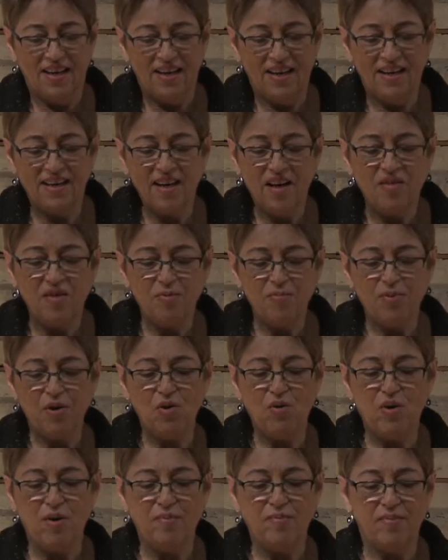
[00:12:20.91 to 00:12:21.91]
Another
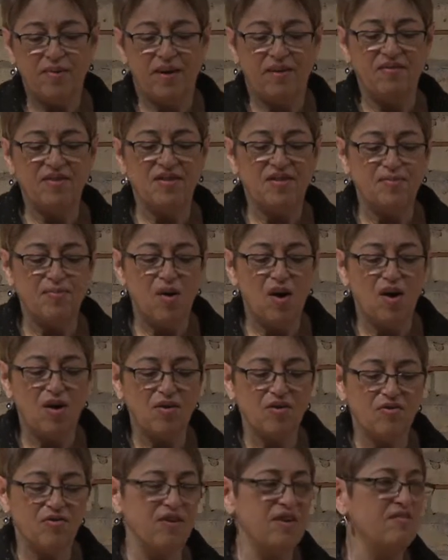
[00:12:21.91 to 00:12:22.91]
poem of a small
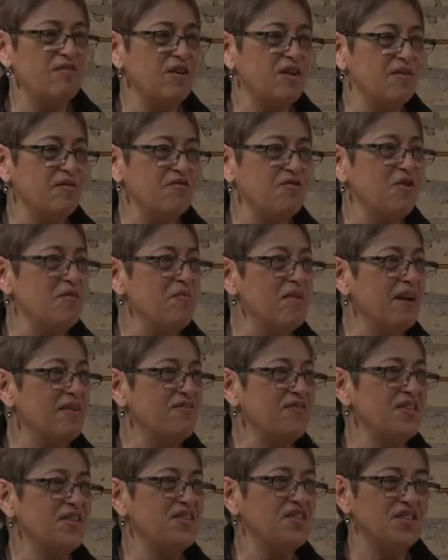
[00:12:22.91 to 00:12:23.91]
grieving for my
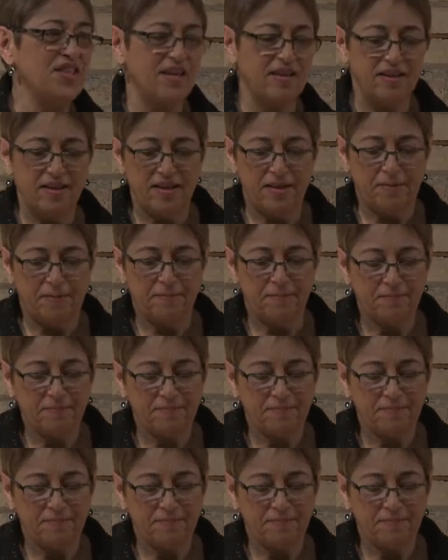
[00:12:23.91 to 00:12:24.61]
fish Telly.